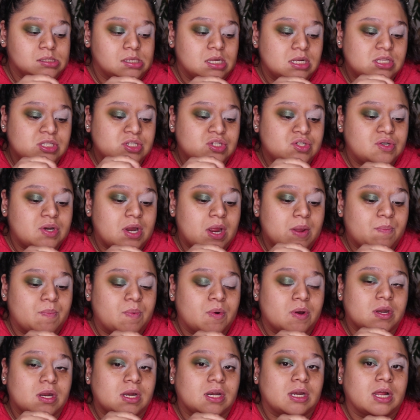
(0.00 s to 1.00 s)
let's try
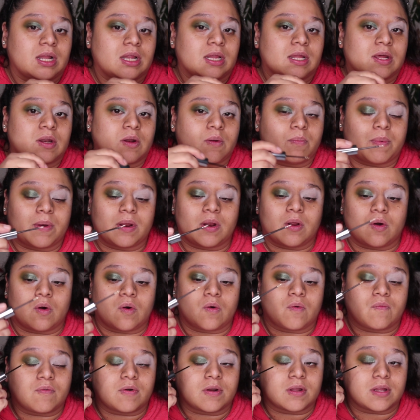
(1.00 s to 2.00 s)
putting a little bit
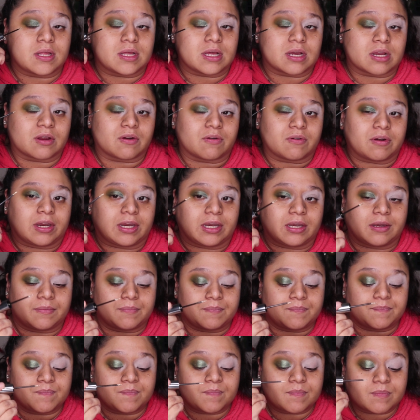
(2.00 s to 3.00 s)
over the green.
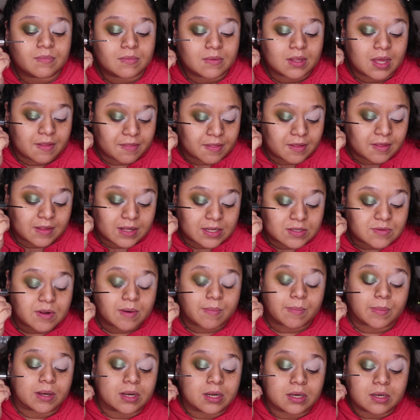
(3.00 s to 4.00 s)
I think that's
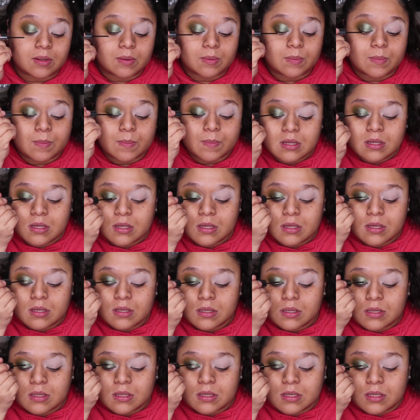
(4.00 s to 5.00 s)
what I'm gonna do
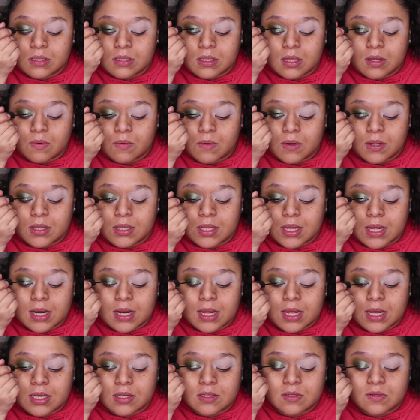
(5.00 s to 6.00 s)
because I want
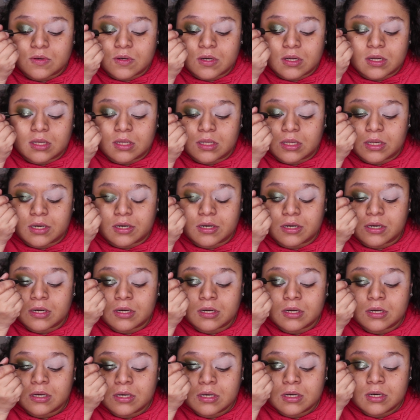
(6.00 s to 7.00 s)
that extra
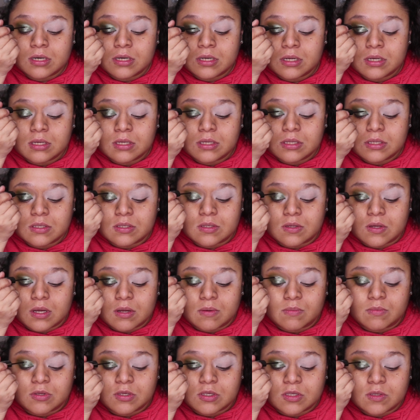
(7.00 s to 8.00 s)
glitter. So
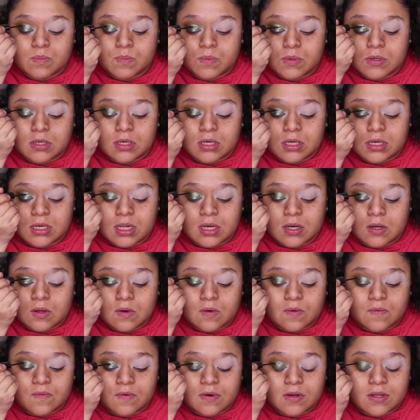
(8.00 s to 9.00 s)
I'm just putting it
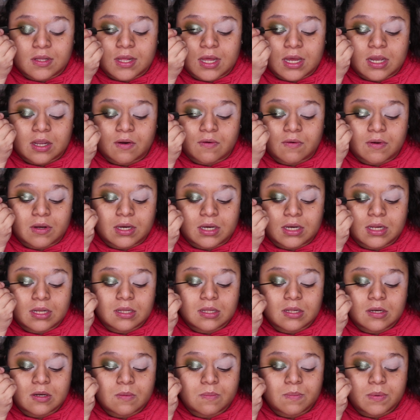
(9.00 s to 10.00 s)
over that green a
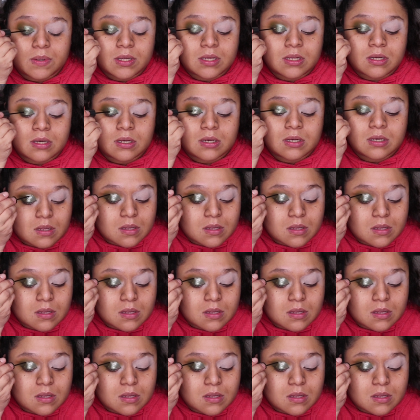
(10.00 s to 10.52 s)
little bit.